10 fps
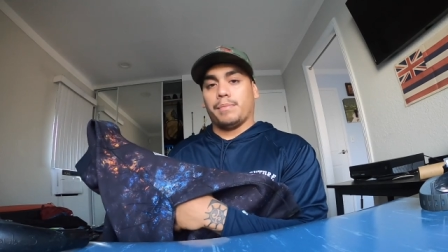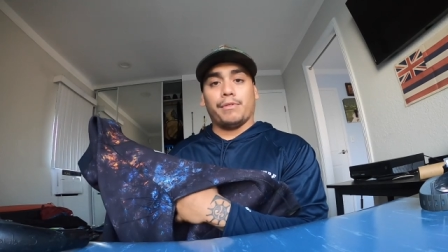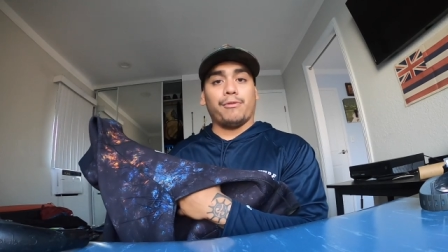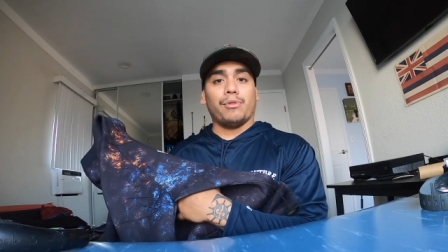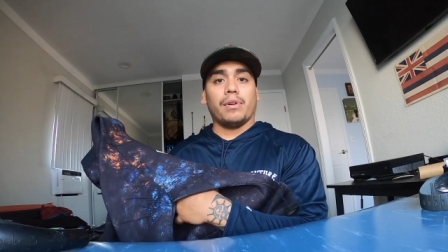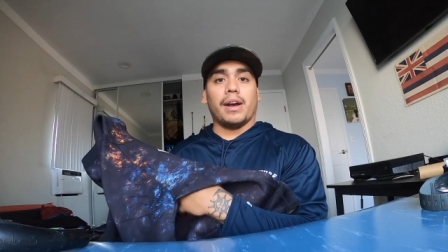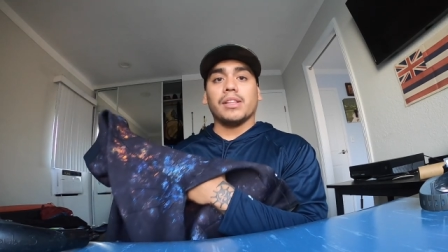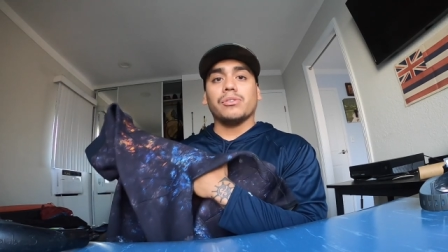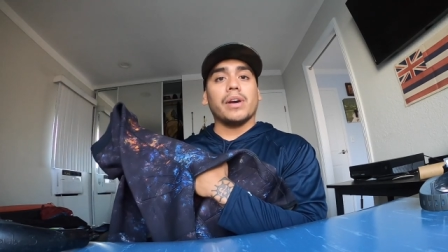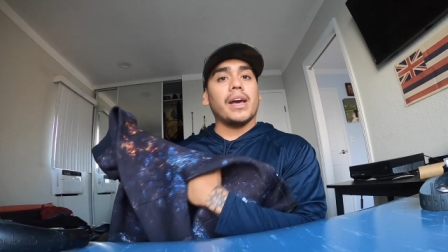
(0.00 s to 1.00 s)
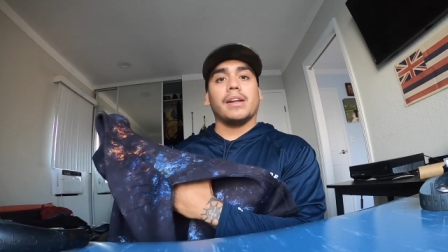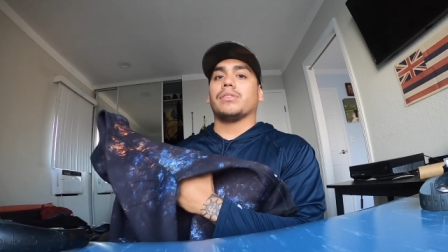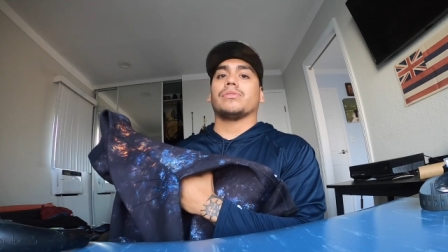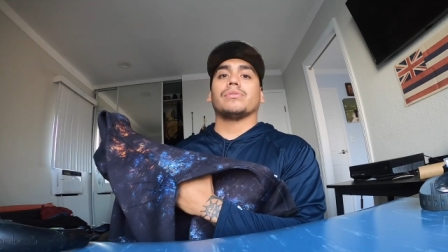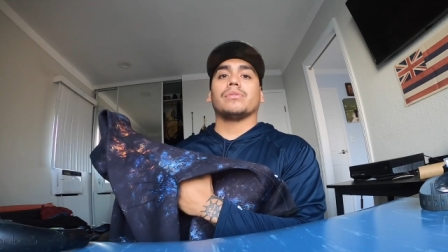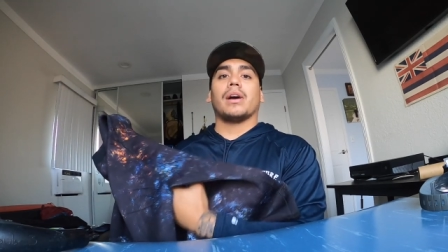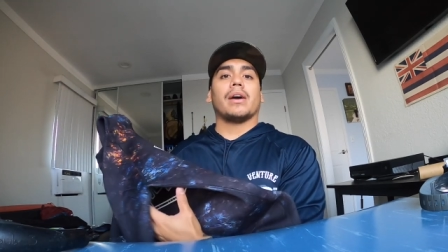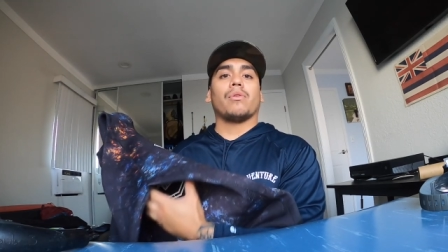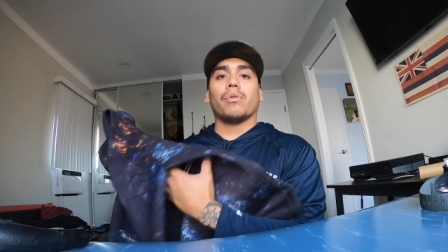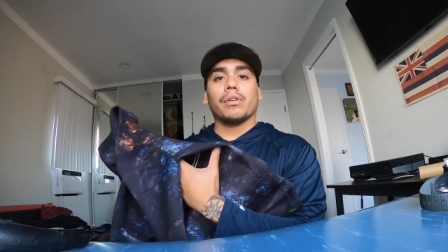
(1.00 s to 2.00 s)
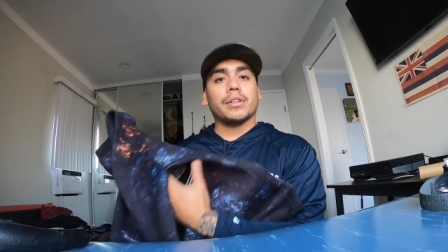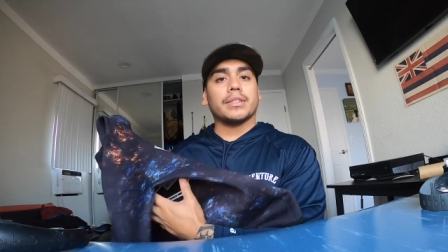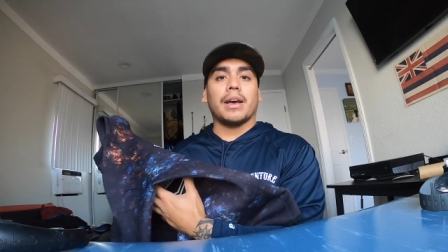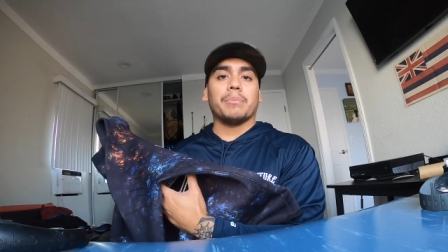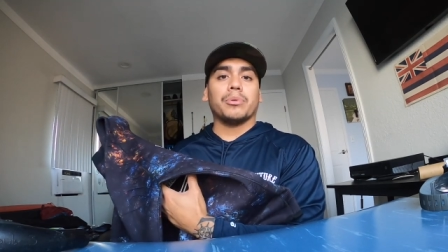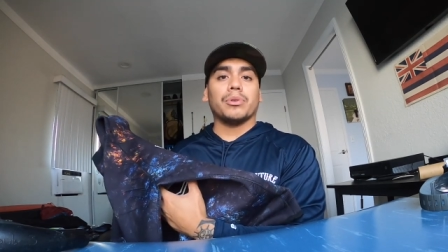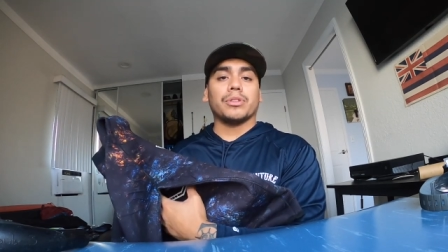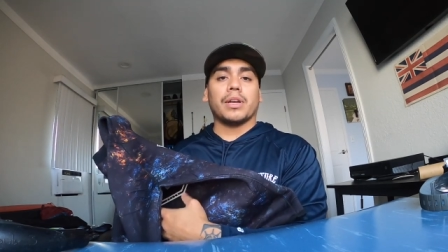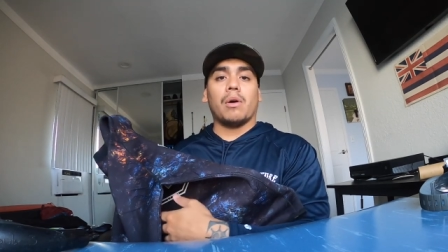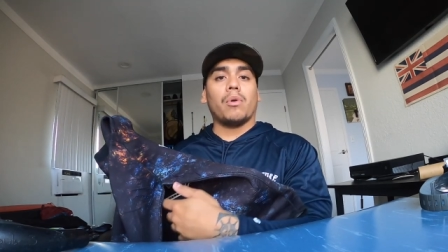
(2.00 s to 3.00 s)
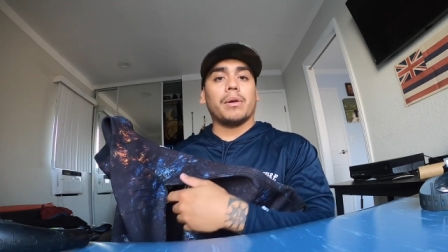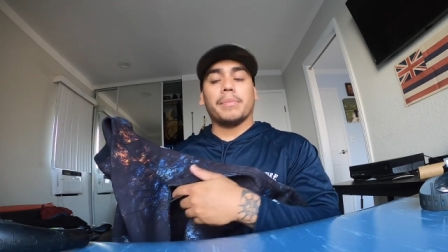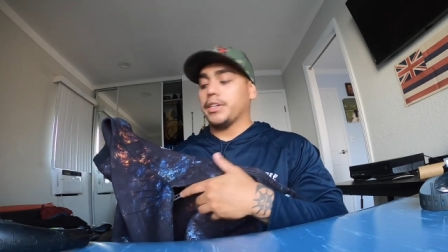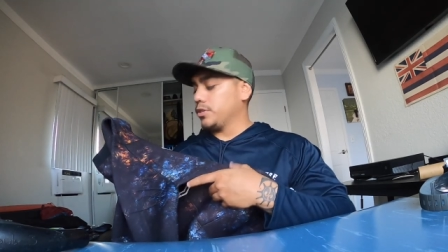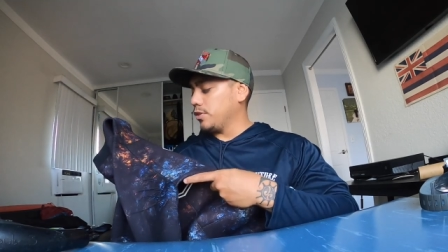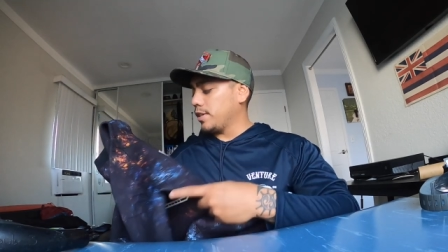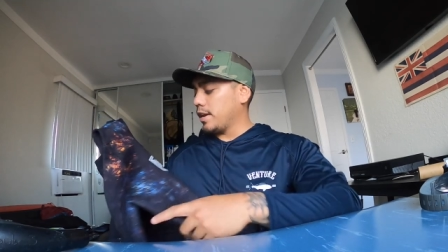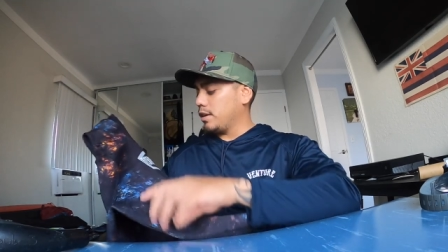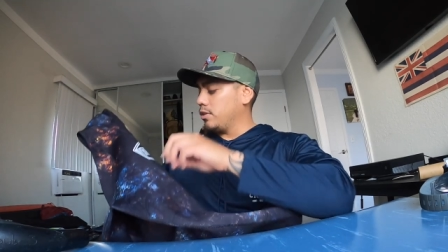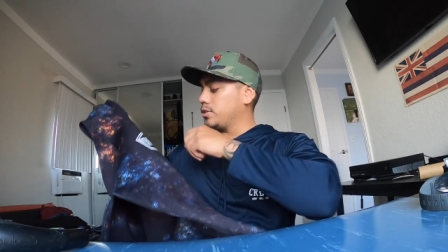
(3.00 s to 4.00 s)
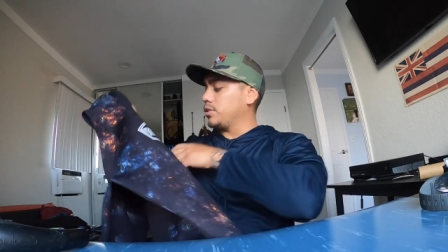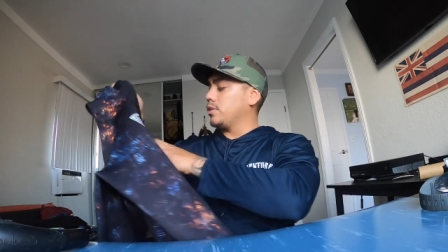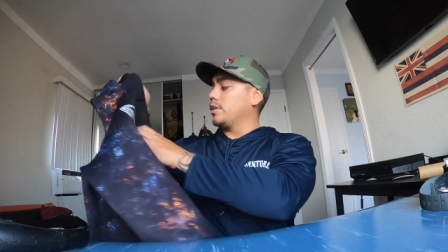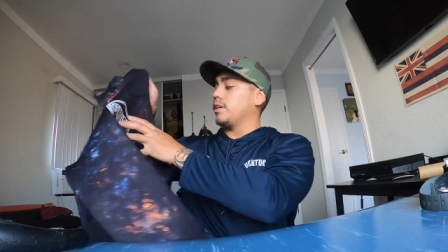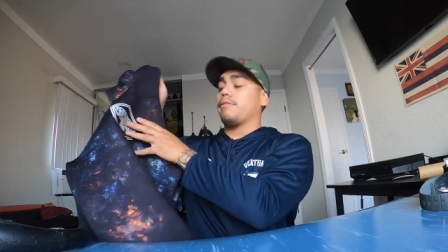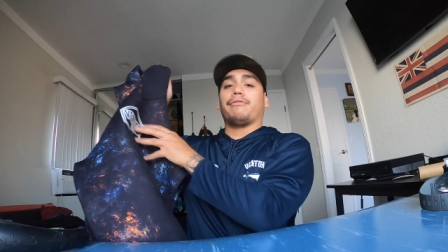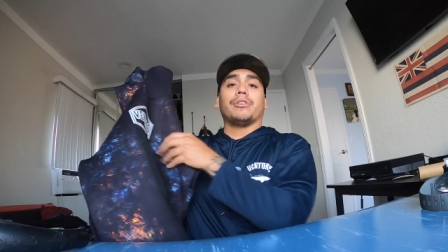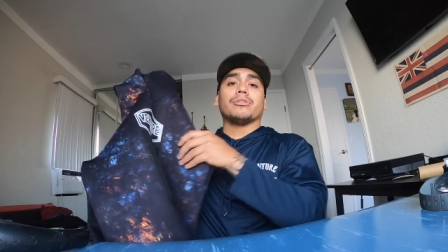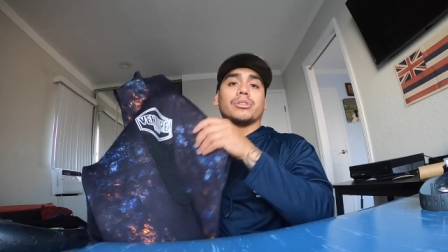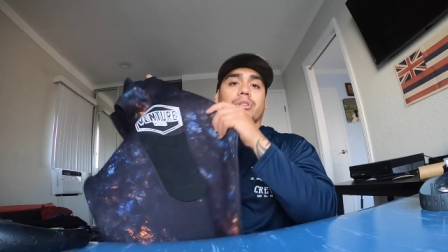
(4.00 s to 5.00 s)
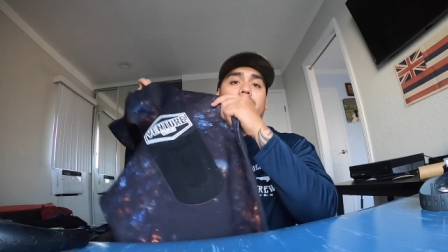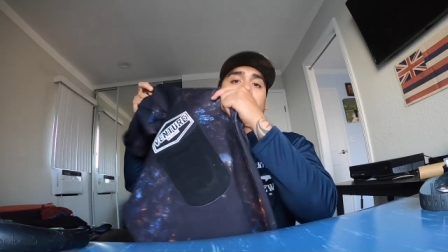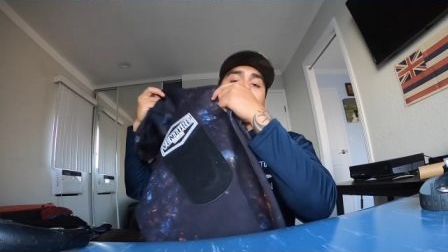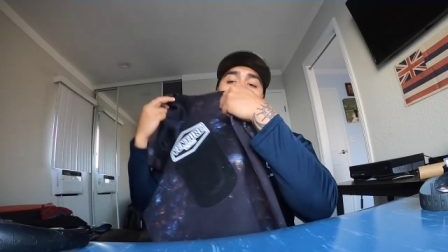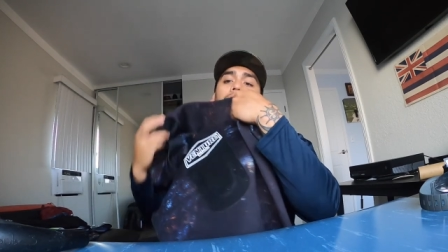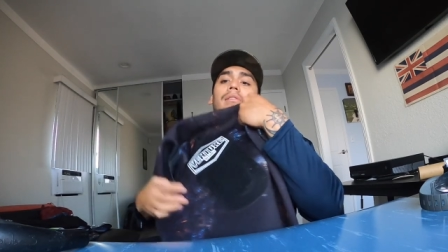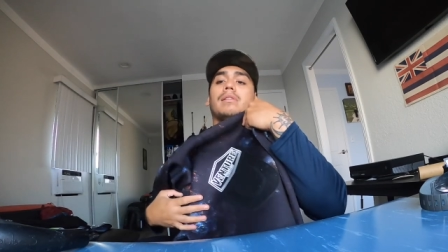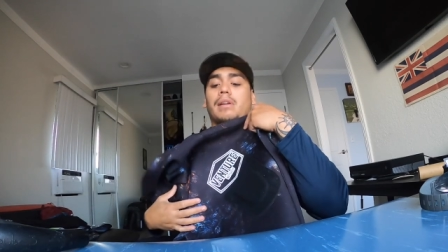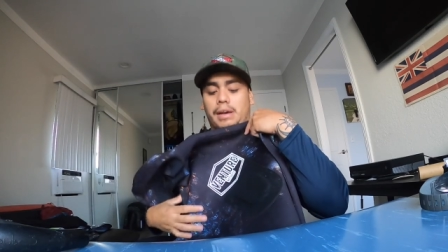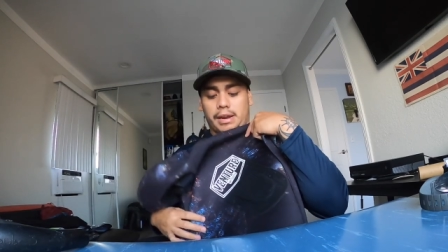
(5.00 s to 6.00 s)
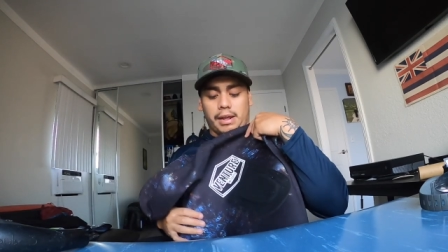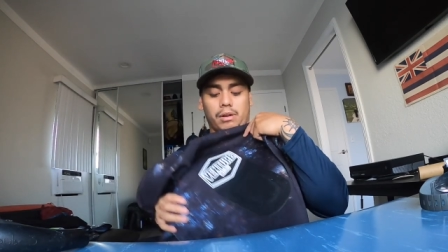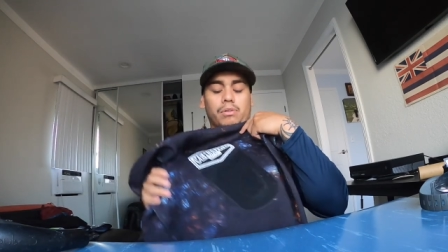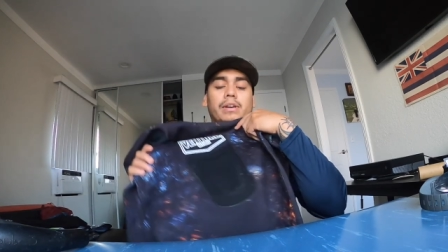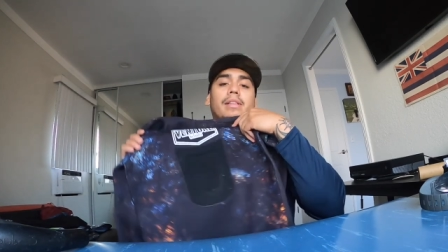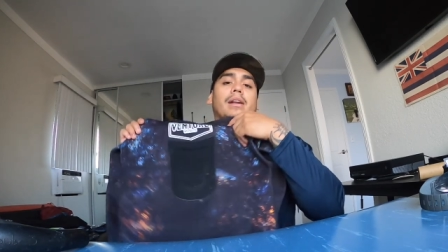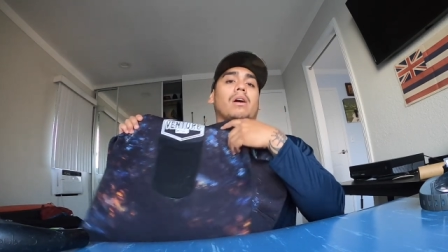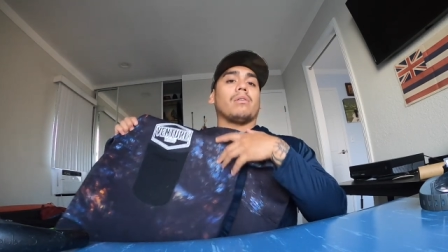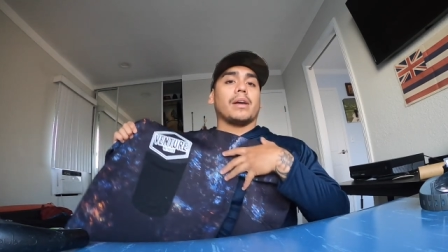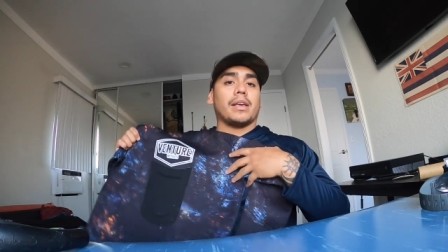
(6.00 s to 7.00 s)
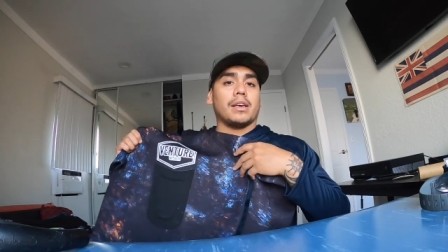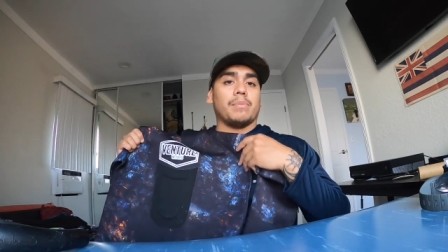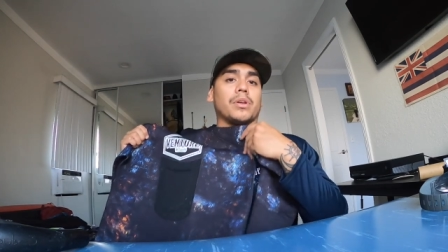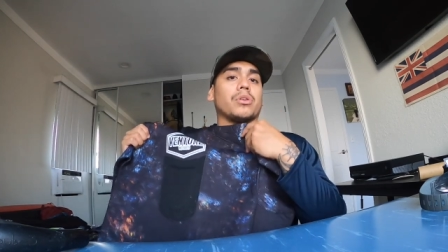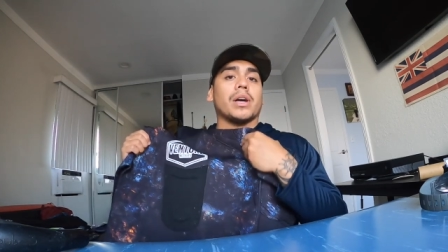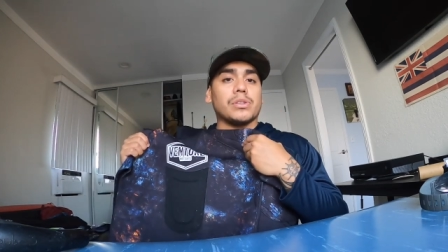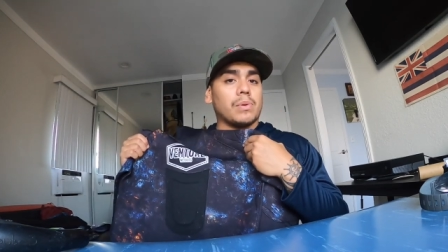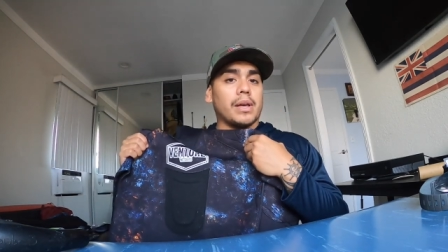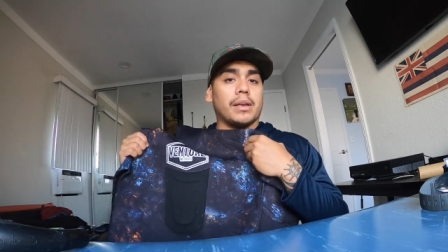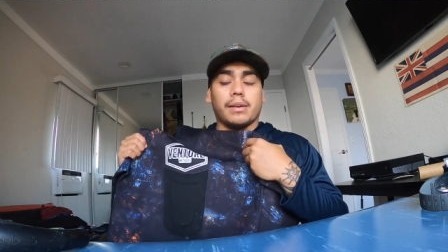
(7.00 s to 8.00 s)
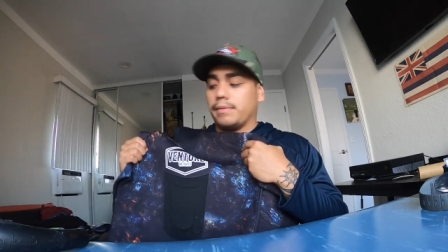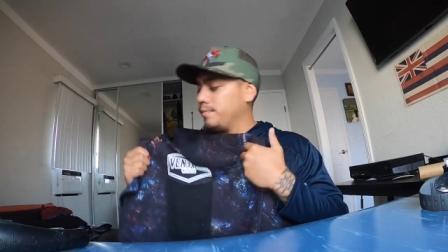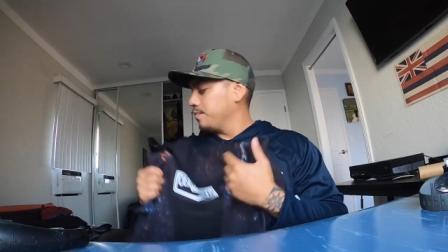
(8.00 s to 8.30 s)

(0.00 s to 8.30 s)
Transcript: before I do any suit I order the samples I want to make sure that it looks good it feels good and not only that, I'll like it, but you guys will like it.